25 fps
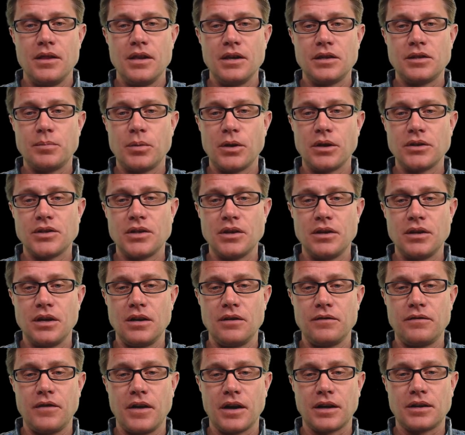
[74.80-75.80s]
This person
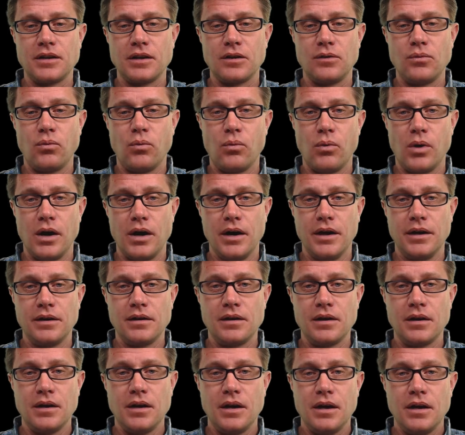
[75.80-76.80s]
infected
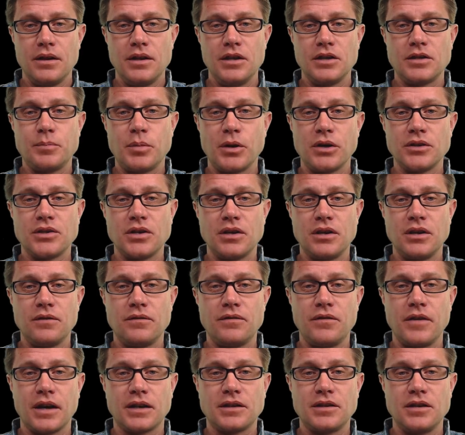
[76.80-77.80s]
one, this person
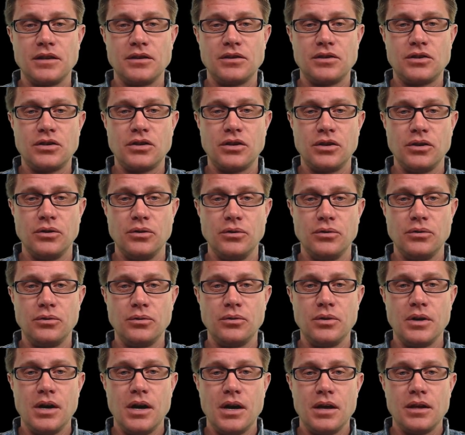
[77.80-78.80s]
infected
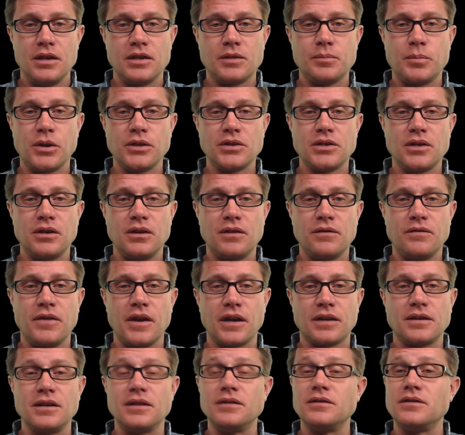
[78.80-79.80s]
two, this person
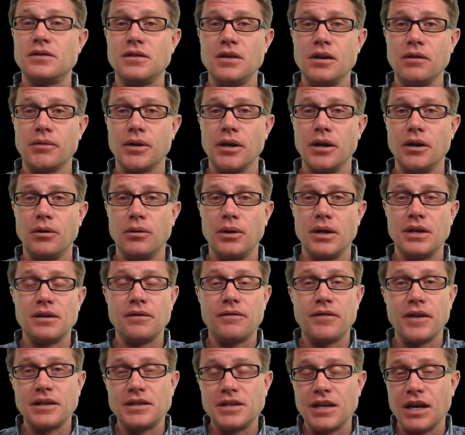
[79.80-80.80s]
infected zero,
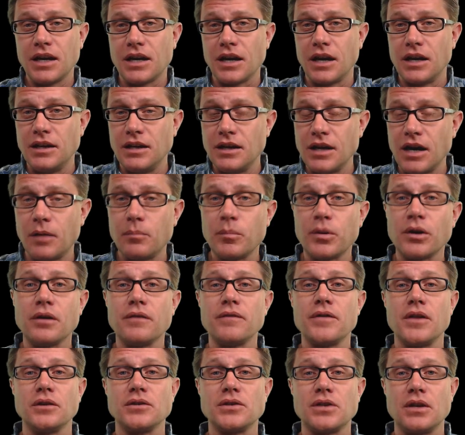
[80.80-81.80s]
and if I take a number
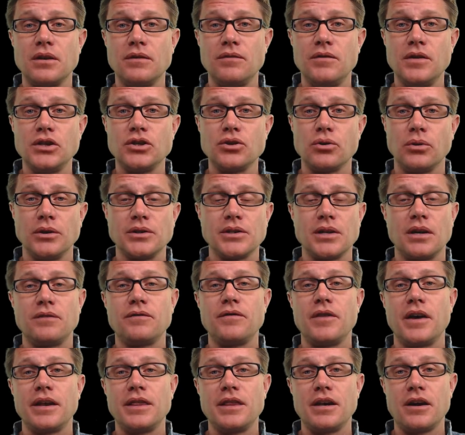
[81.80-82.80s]
of those individuals
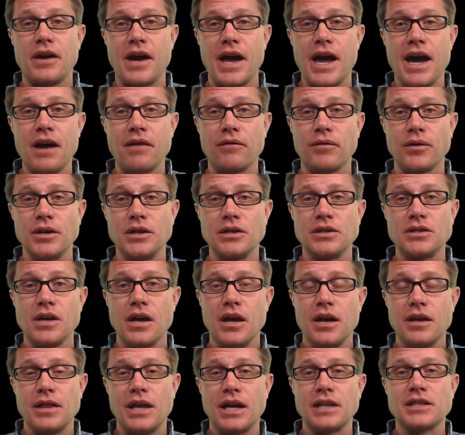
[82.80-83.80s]
and find their average,
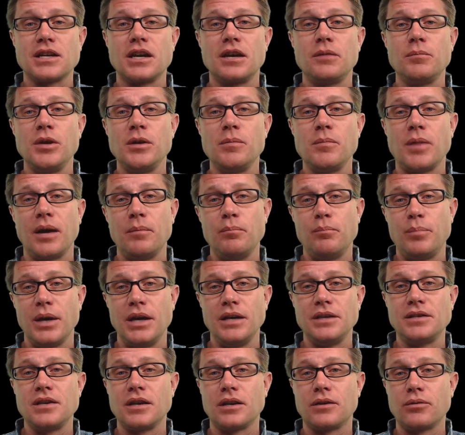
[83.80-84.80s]
that's going to be my
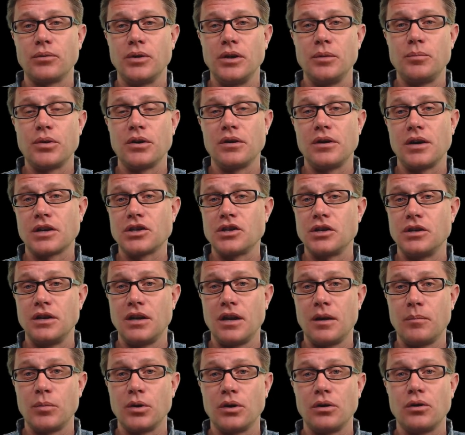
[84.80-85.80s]
basic
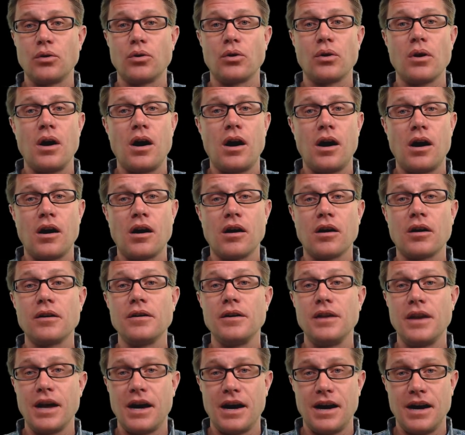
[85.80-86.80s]
reproduction number, or
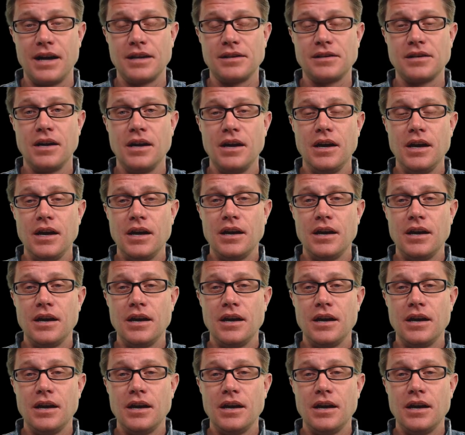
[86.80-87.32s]
R naught.